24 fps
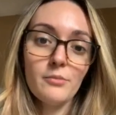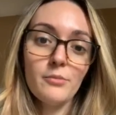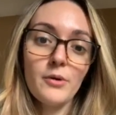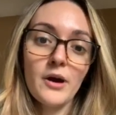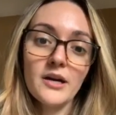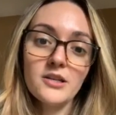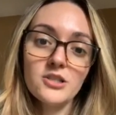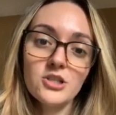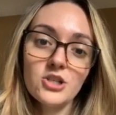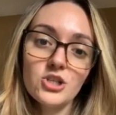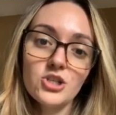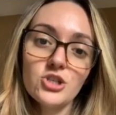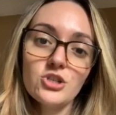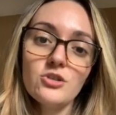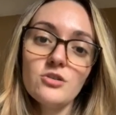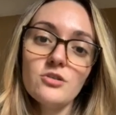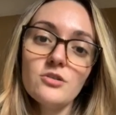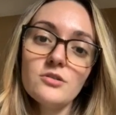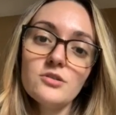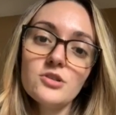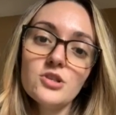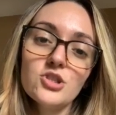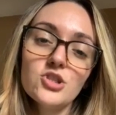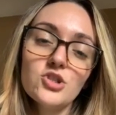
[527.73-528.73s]

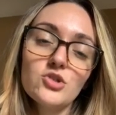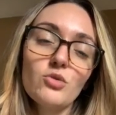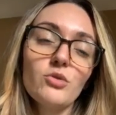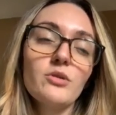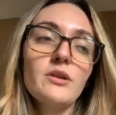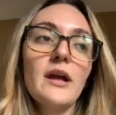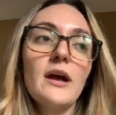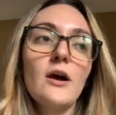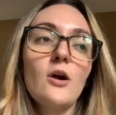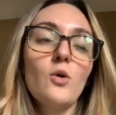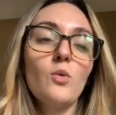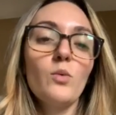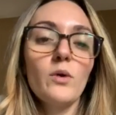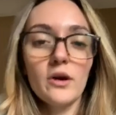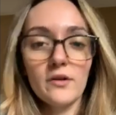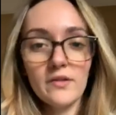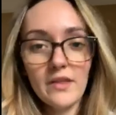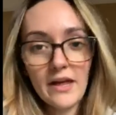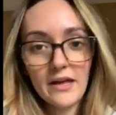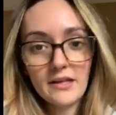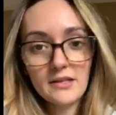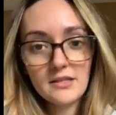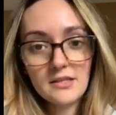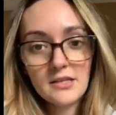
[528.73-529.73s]
practitioner to sort out where
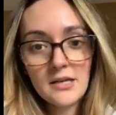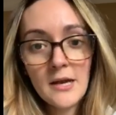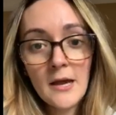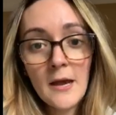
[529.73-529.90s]
that